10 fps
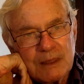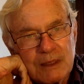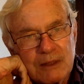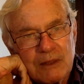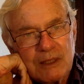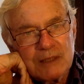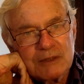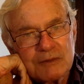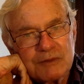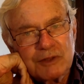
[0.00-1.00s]
the
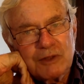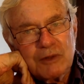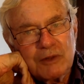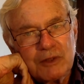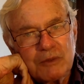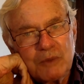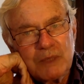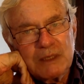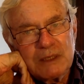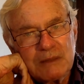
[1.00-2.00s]
costs of solar and
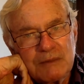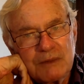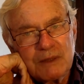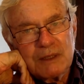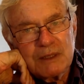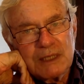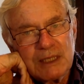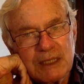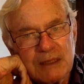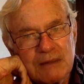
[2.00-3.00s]
wind have gone
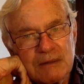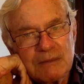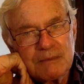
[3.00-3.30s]
down.